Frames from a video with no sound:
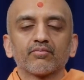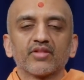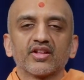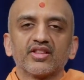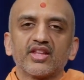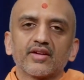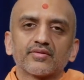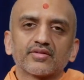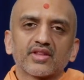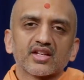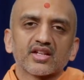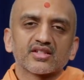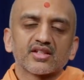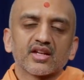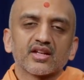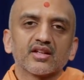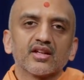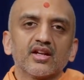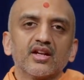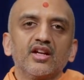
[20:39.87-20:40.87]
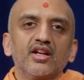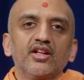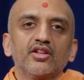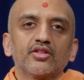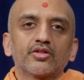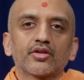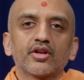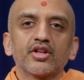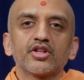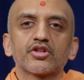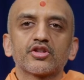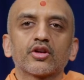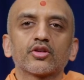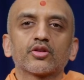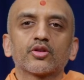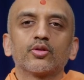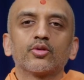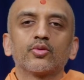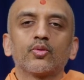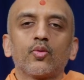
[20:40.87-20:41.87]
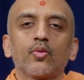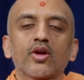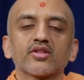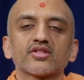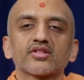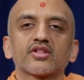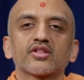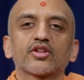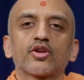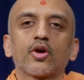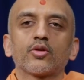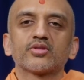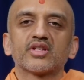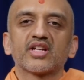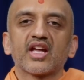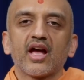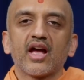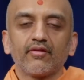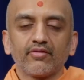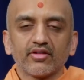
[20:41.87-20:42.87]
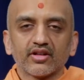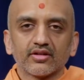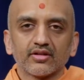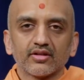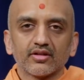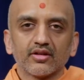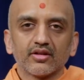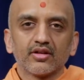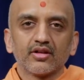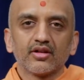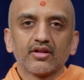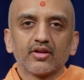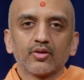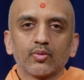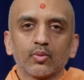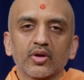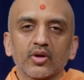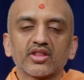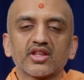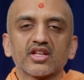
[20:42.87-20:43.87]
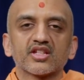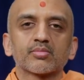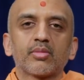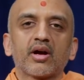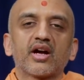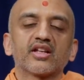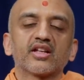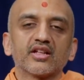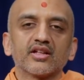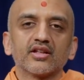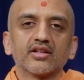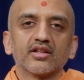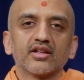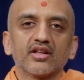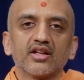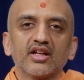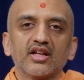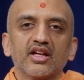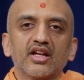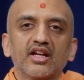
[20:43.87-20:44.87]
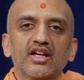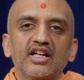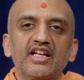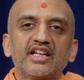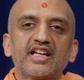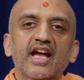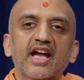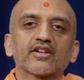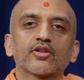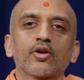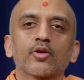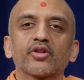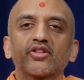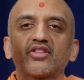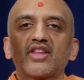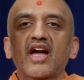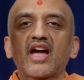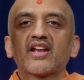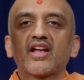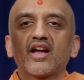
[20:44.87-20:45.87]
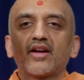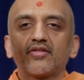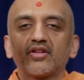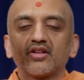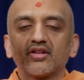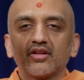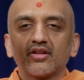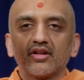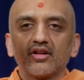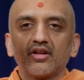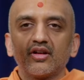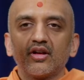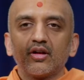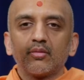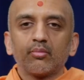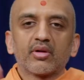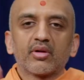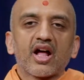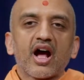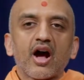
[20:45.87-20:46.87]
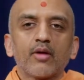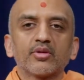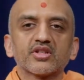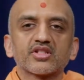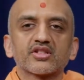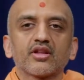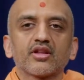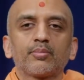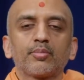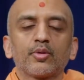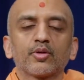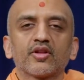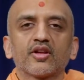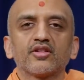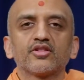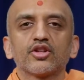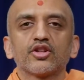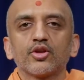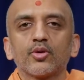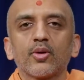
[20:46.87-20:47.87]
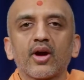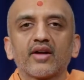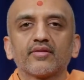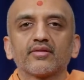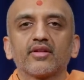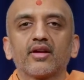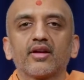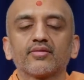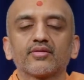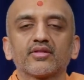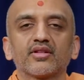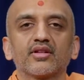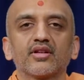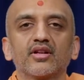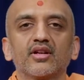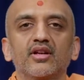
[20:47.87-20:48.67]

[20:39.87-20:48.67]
The Devtas say, Trishanku wants to go to heaven with his body. He can't go to that heaven, but how much tapodhan do you have left?